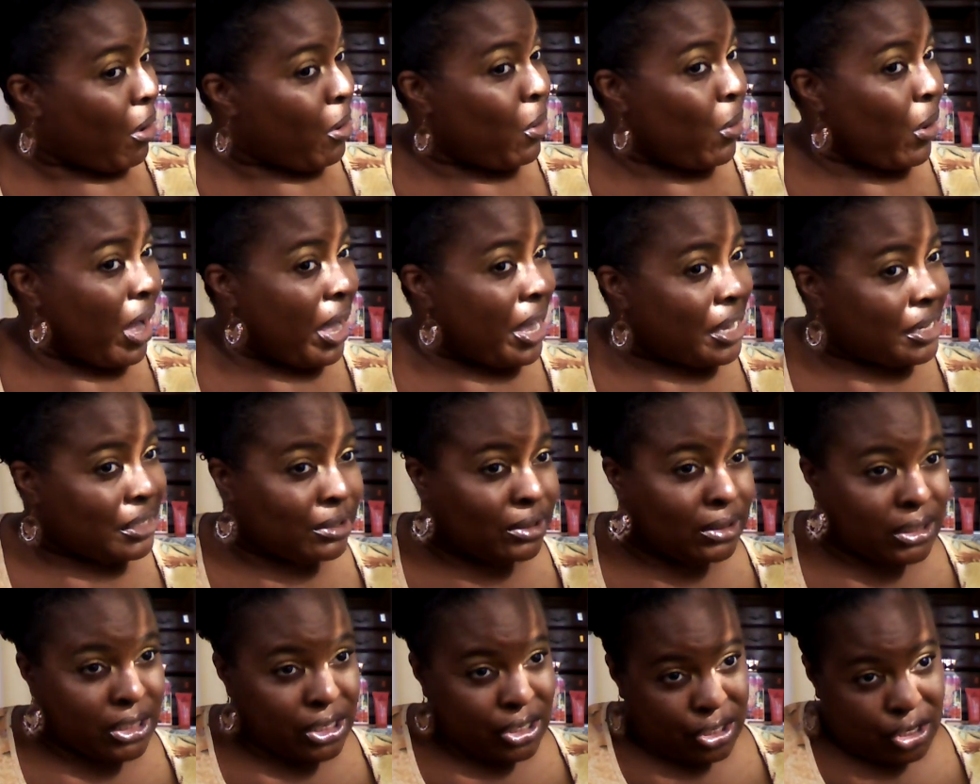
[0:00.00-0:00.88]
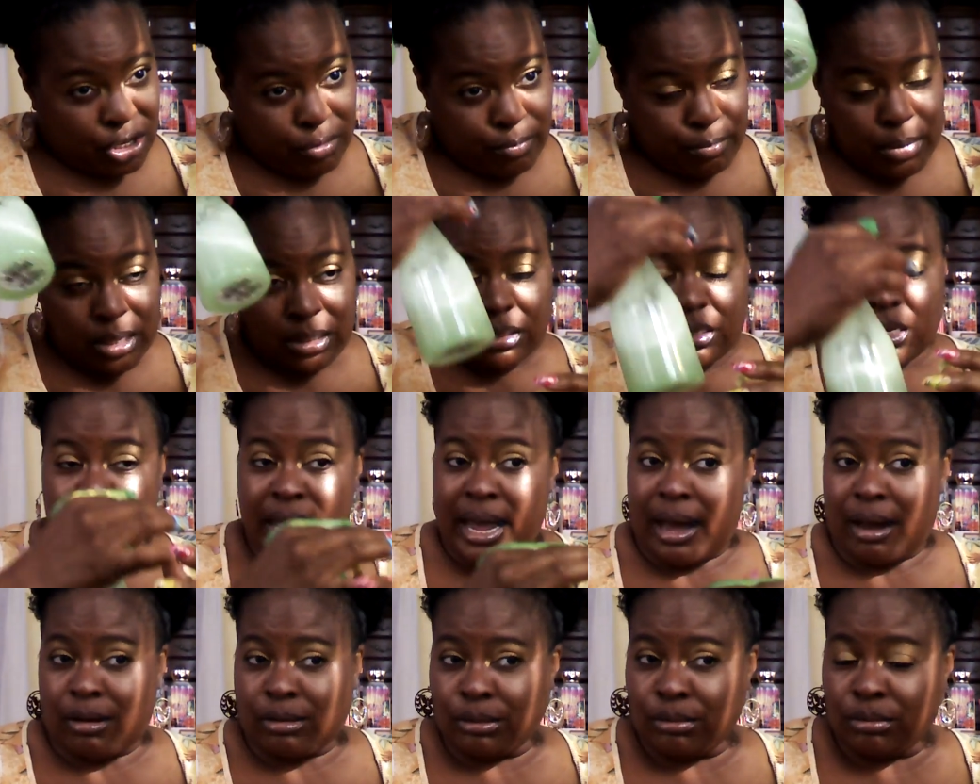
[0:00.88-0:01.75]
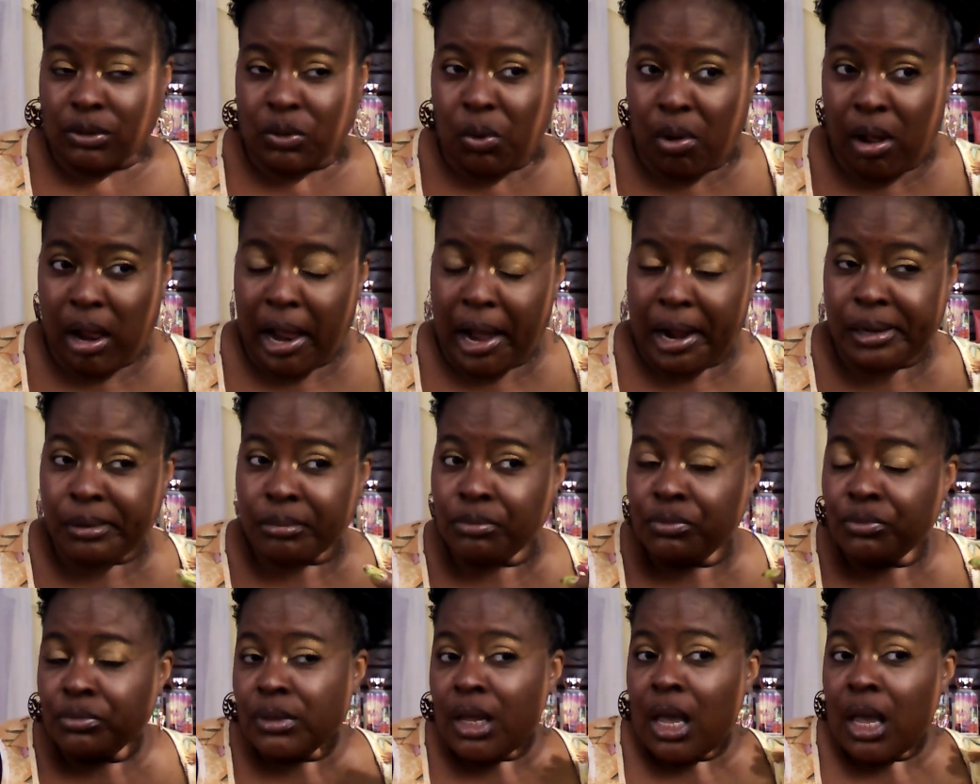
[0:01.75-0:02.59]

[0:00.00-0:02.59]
okay, then you're missing out. Okay?